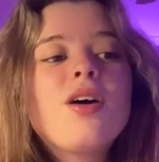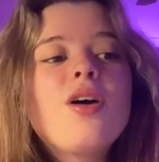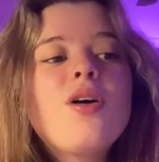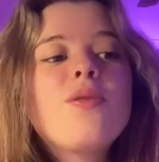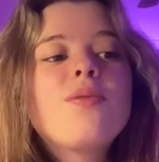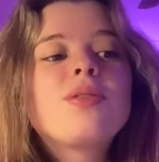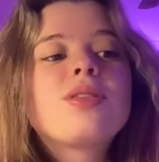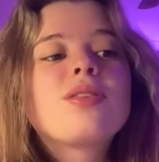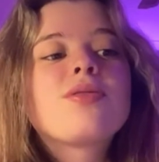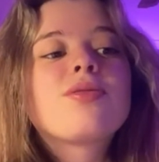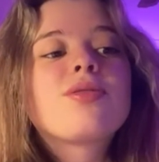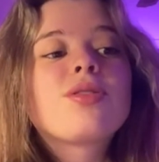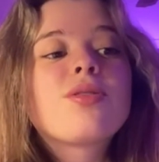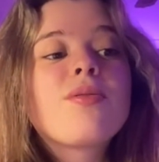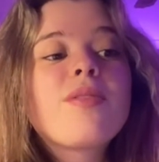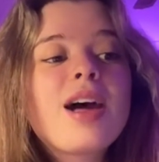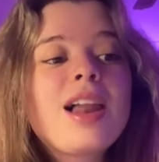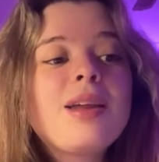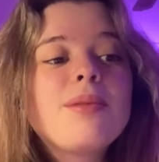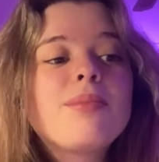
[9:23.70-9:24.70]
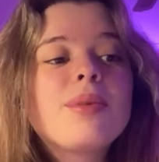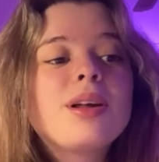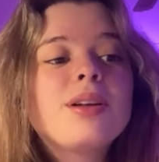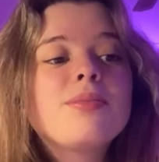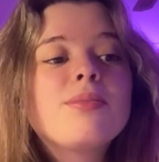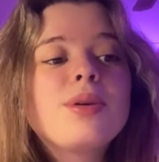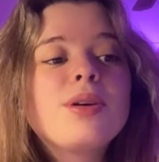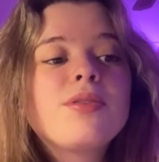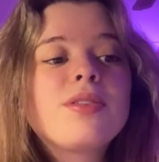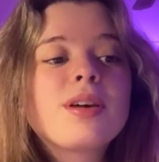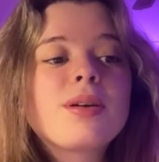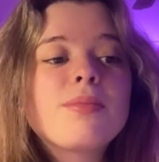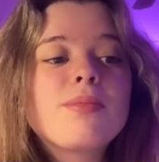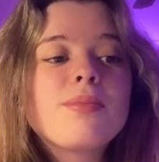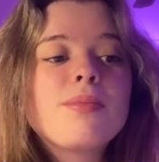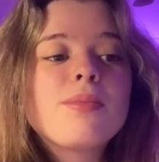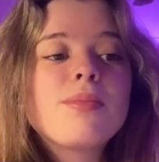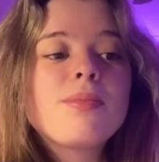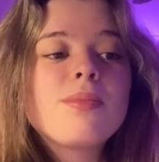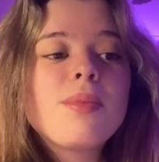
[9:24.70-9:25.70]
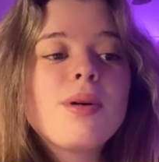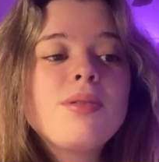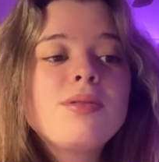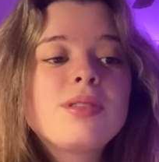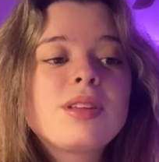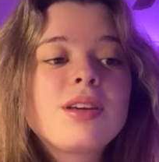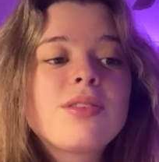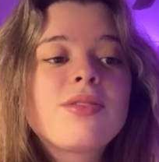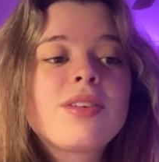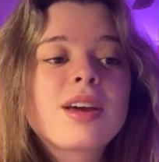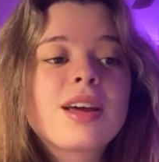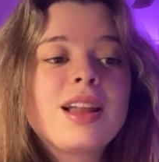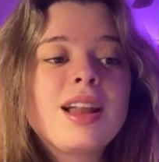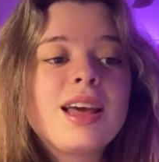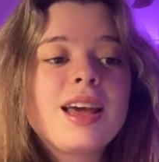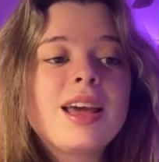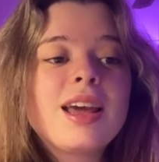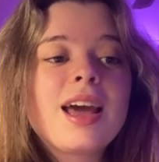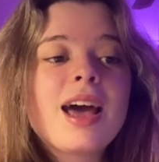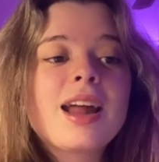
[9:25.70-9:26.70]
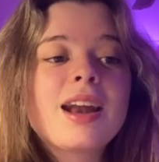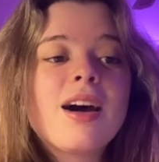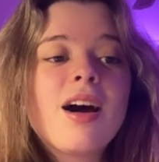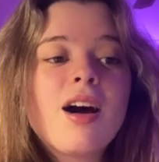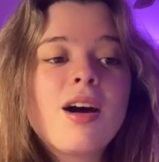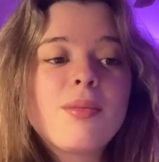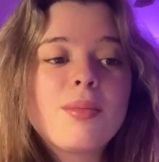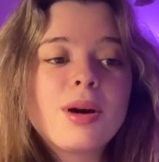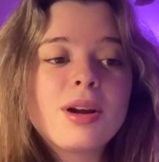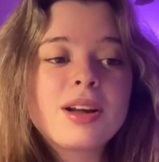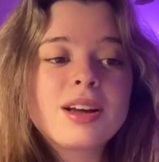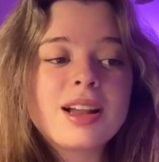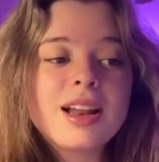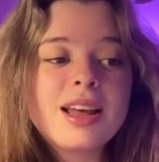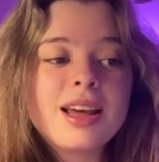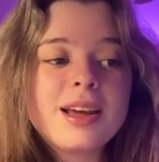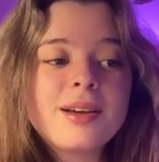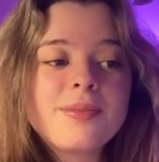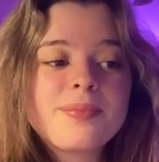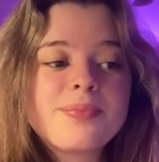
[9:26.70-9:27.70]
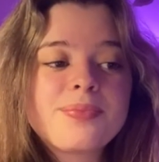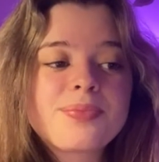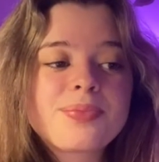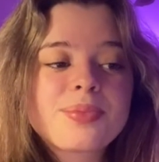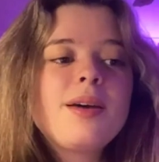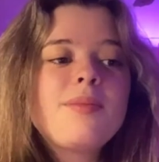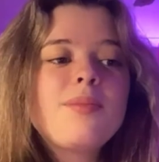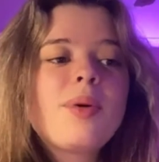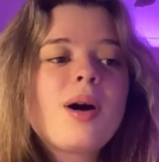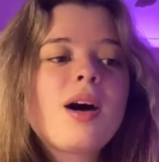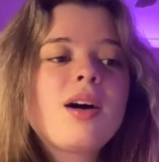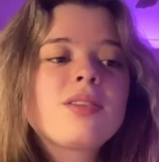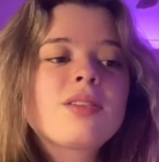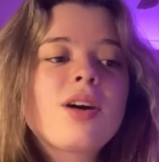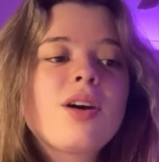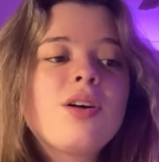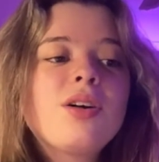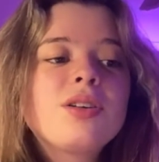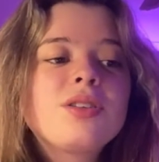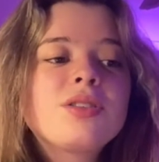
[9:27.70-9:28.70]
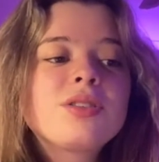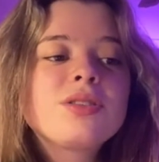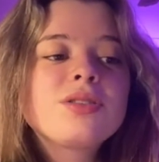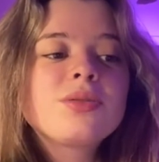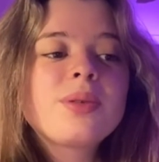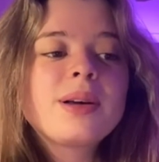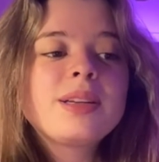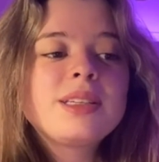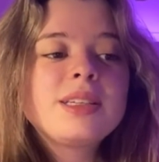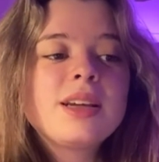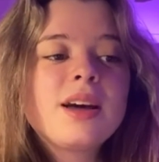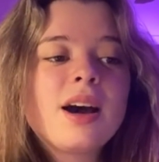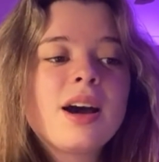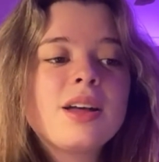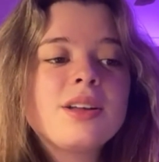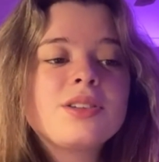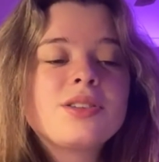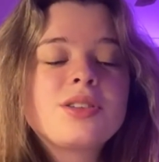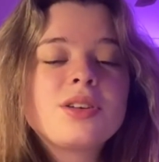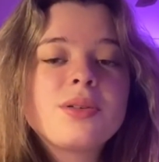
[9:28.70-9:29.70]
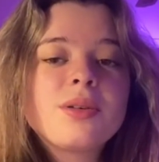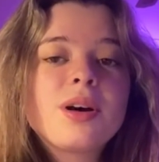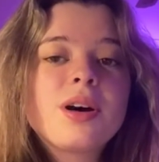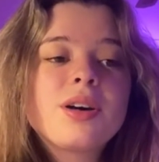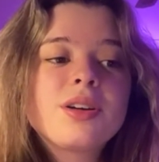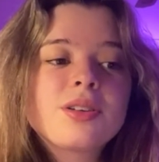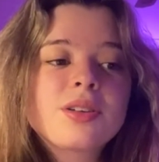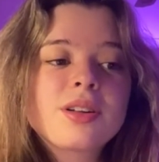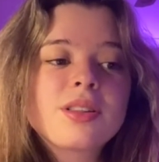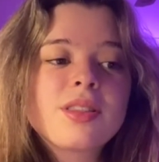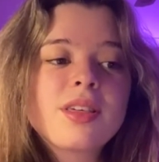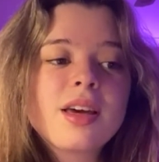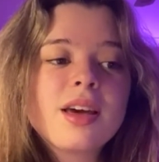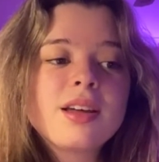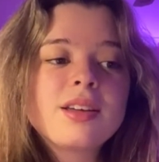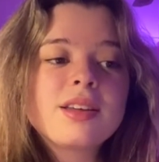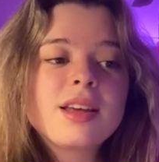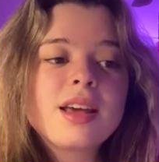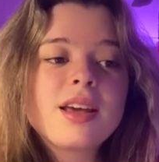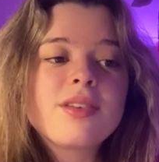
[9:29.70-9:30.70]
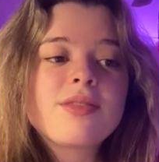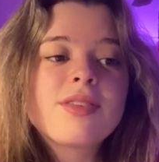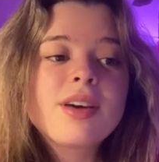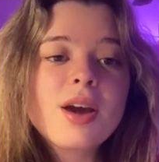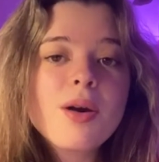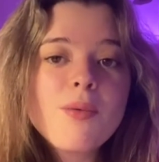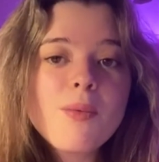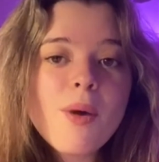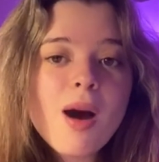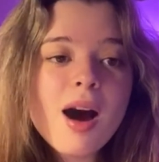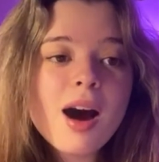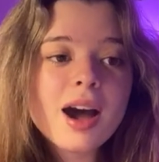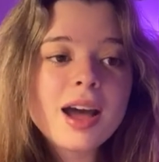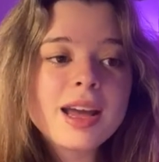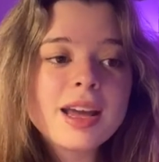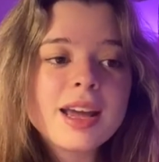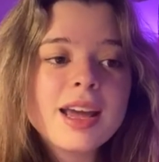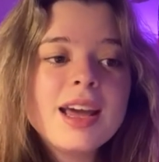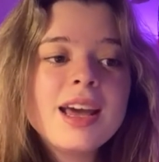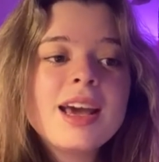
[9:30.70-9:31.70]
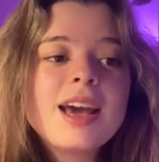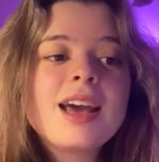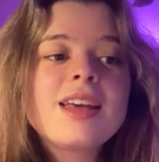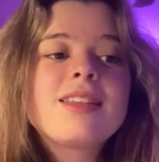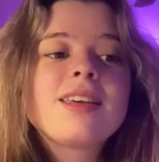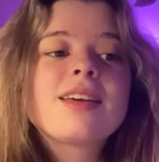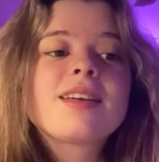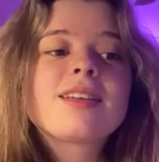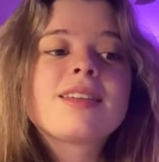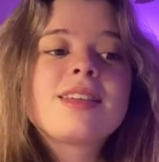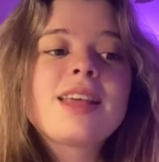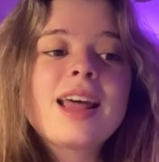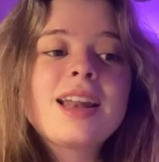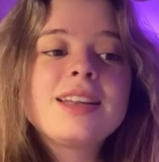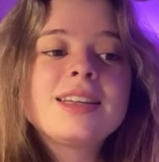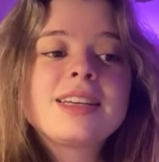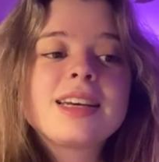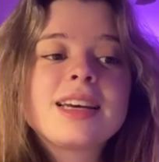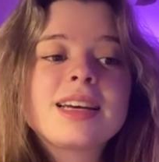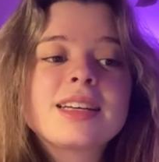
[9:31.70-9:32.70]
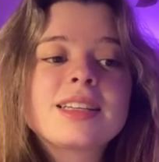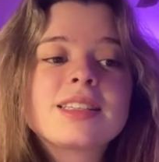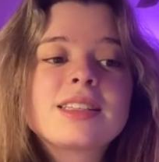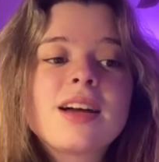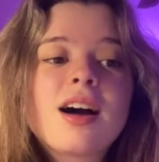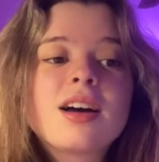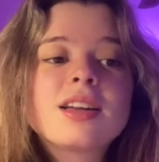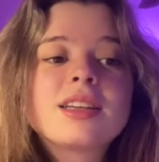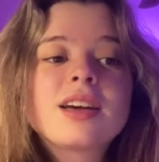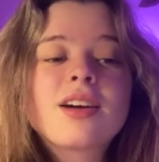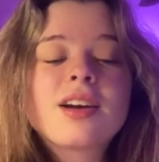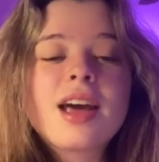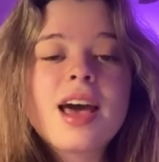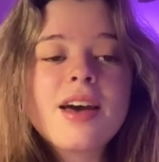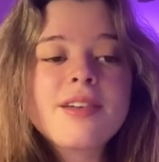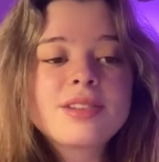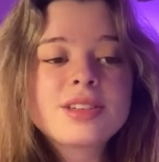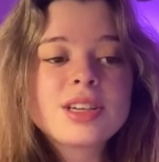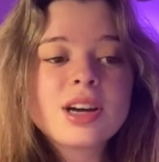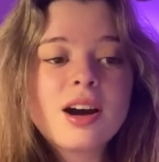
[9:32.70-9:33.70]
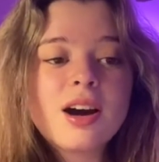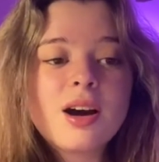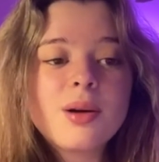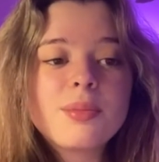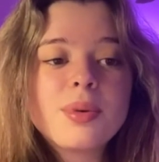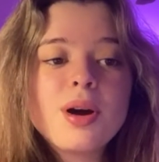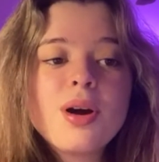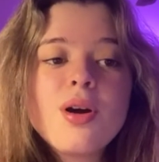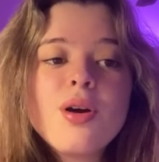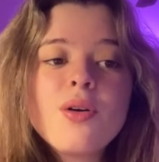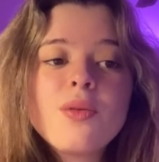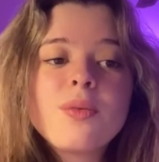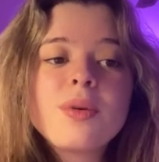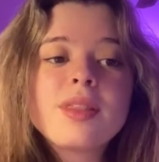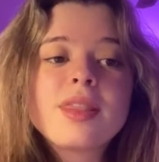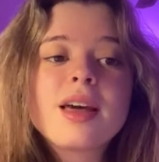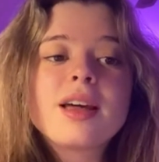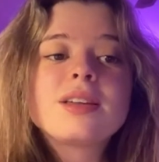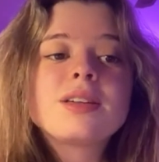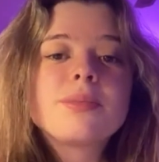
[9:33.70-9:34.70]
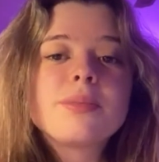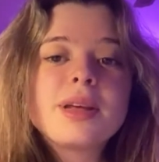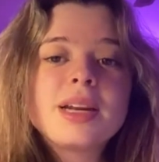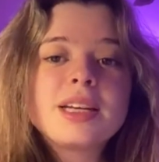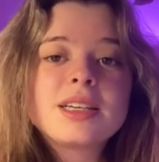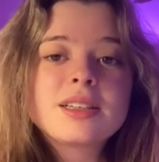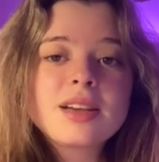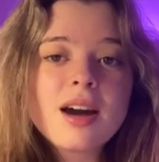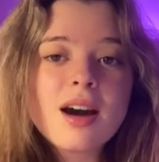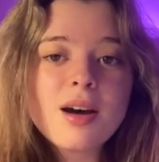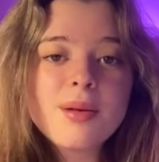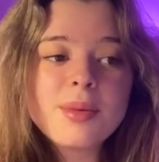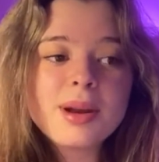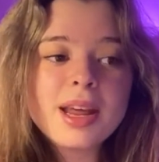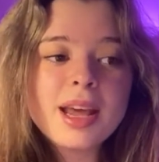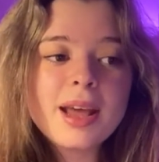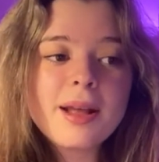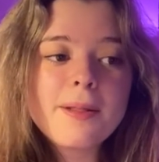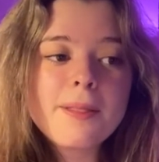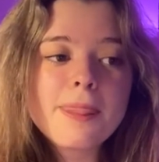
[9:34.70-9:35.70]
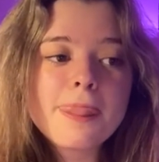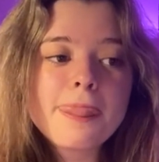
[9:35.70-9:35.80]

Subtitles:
with the development moving motifically and harmonically. In bars 129 to 130, figure Y is ascending starting on F sharp with a diminished harmony.